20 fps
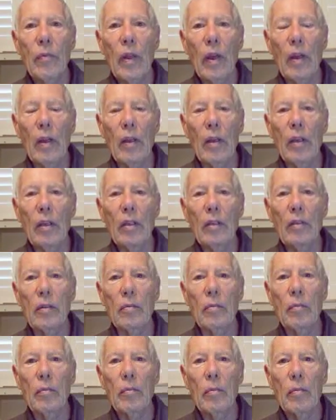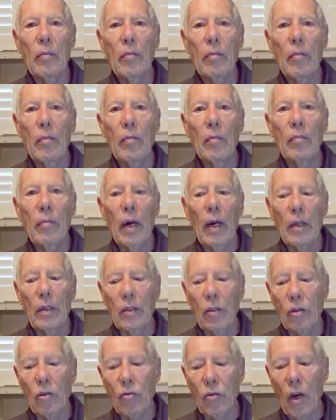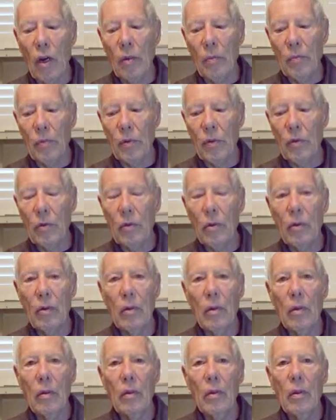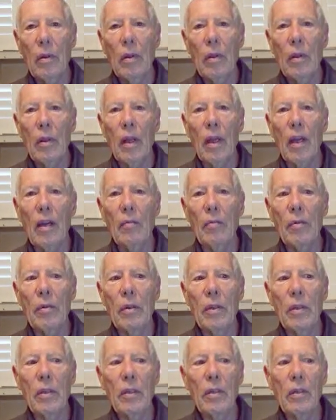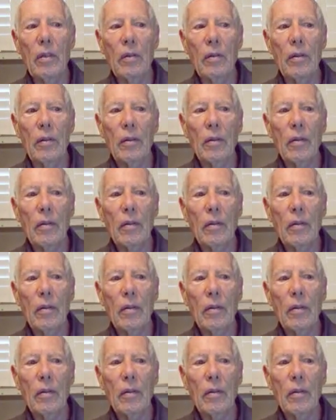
He healed him. By his stripes, they have been healed.